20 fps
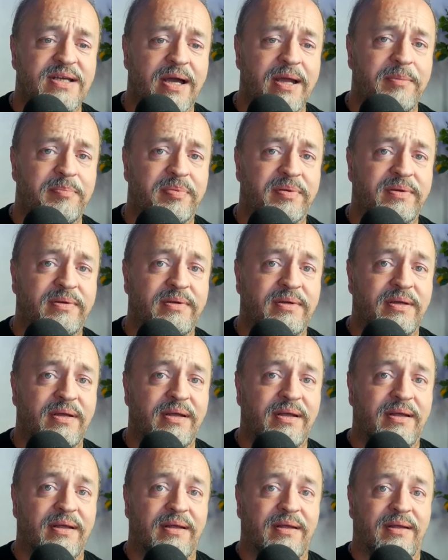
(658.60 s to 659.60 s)
type.
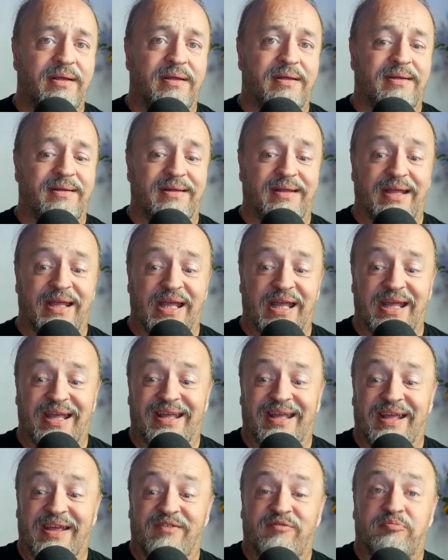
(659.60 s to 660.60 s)

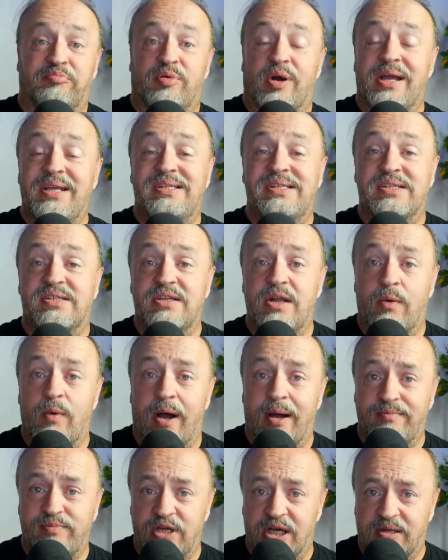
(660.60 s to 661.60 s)
If price is no
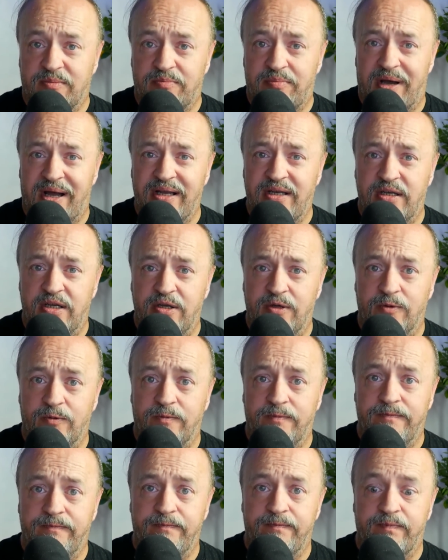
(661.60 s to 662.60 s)
object, buy new.
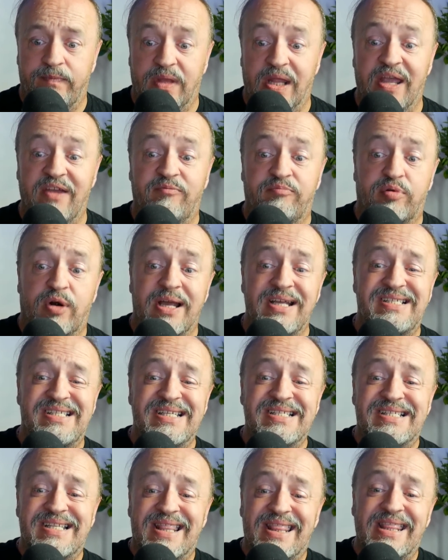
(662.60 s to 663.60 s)
If price
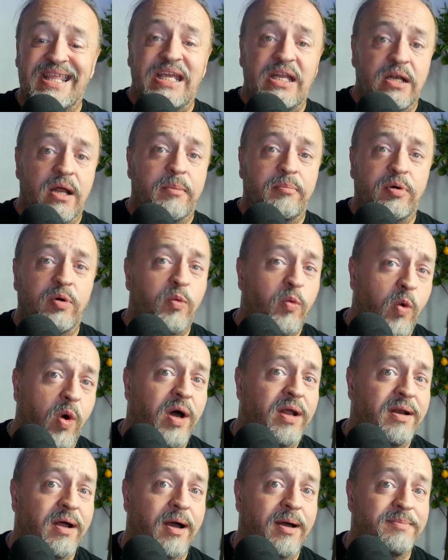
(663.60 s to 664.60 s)
is the number
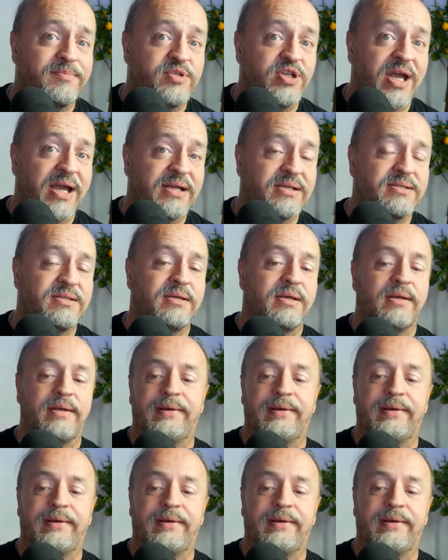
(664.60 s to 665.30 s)
one object,